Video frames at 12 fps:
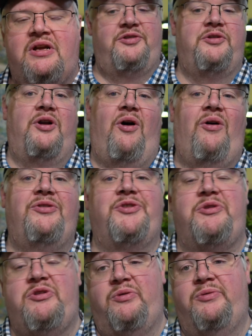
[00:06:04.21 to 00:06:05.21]
you can also
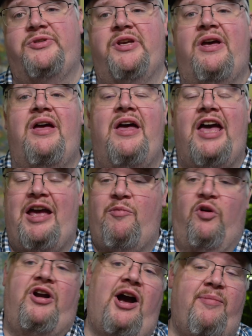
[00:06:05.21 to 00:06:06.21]
use a
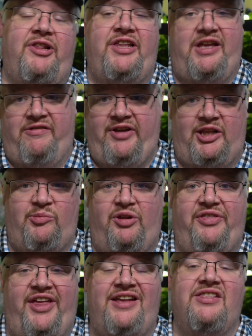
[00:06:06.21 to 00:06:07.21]
more commonly available
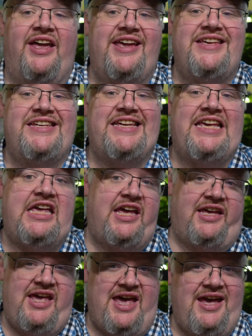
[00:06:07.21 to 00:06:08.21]
thing like
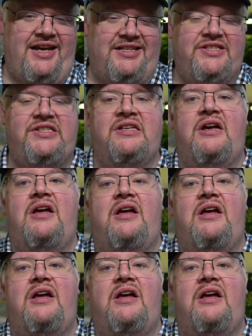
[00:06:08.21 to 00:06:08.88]
ICX.